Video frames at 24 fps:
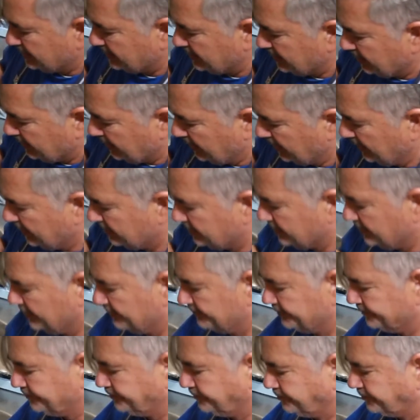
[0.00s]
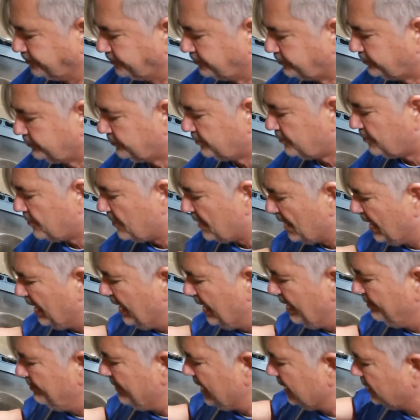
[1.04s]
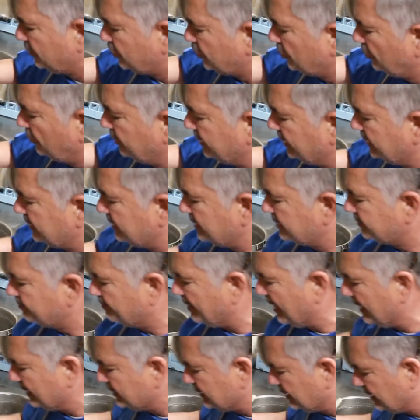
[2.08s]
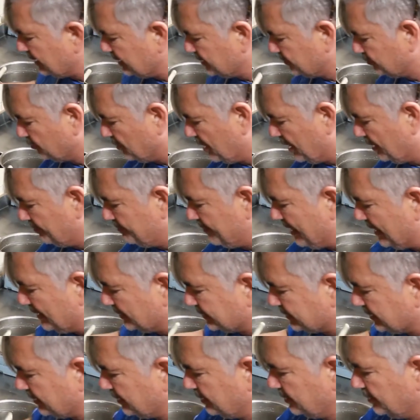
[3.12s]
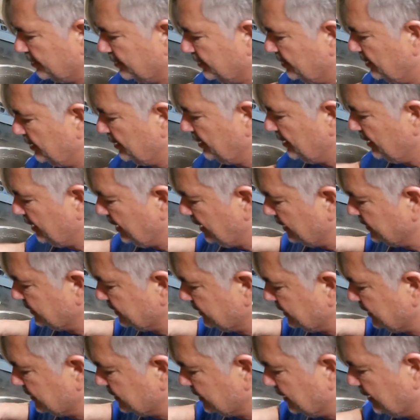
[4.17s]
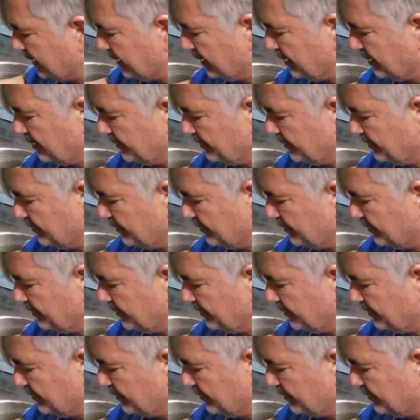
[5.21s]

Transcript: the heat and make sure that this butter is well melted and sizzling.